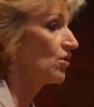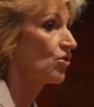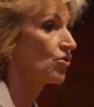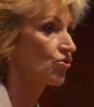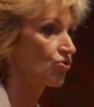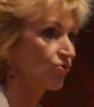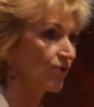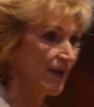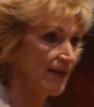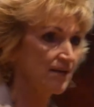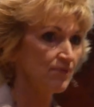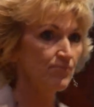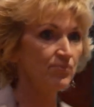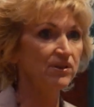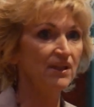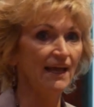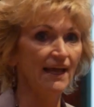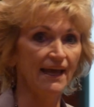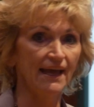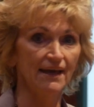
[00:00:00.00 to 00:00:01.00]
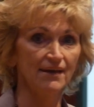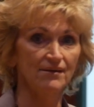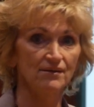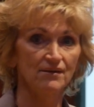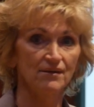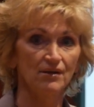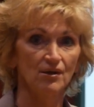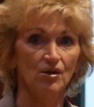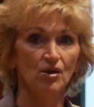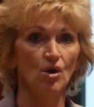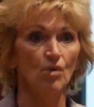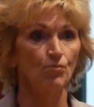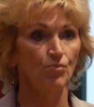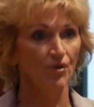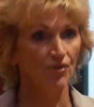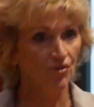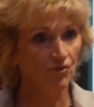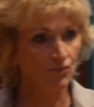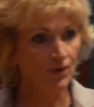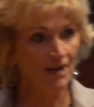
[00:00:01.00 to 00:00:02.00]
create a plan,
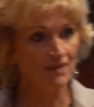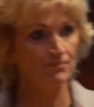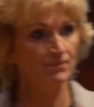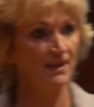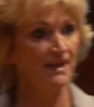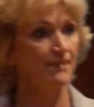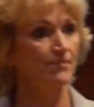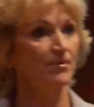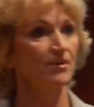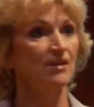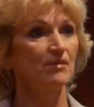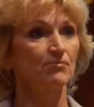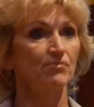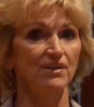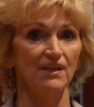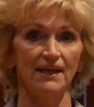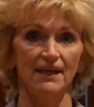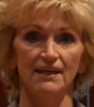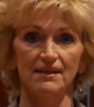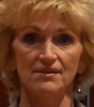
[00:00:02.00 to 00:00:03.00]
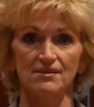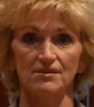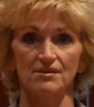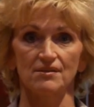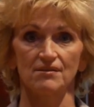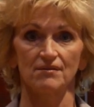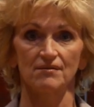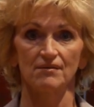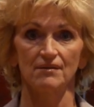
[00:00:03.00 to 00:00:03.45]
put the right people in place,